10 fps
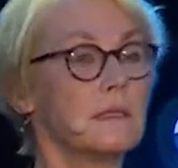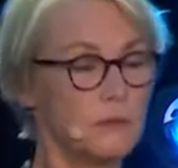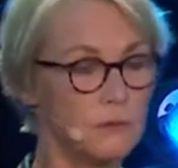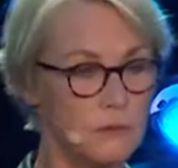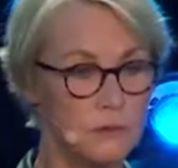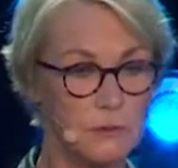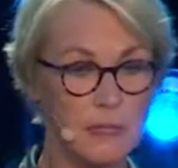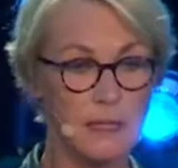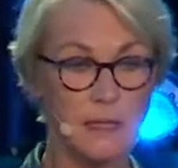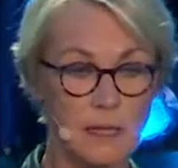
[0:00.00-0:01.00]
to
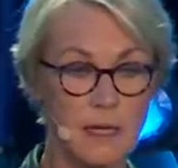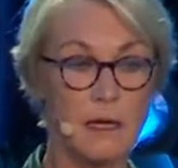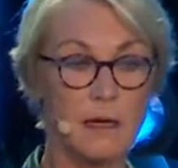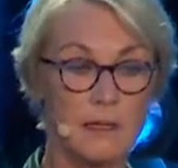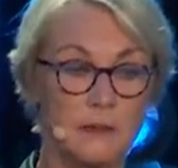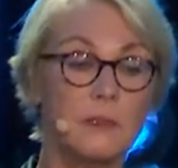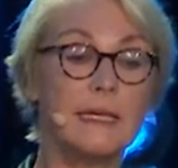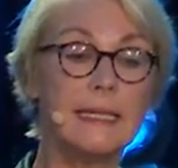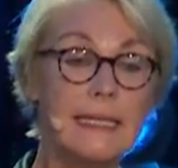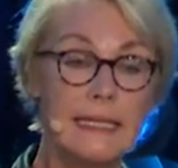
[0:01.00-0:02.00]
the
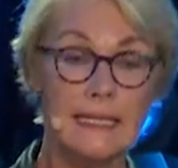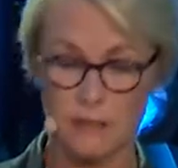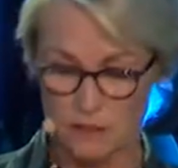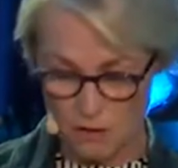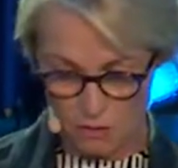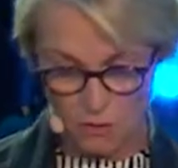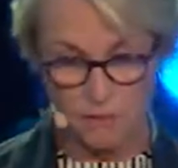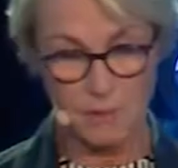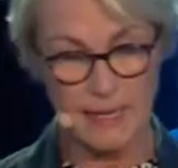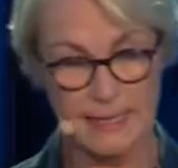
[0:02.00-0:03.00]
need of
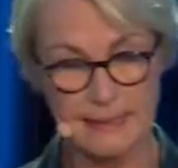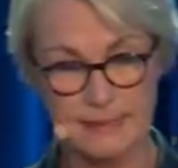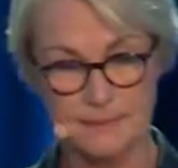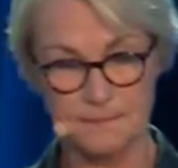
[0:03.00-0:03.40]
our planet.